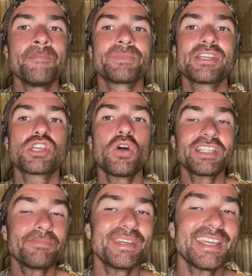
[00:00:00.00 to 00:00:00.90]
there's going
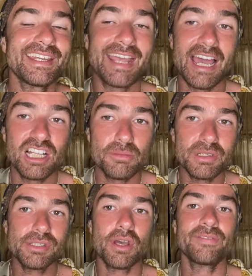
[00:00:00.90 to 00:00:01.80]
to be an
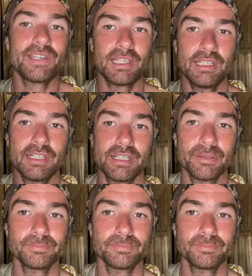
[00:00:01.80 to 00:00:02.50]
element of healing.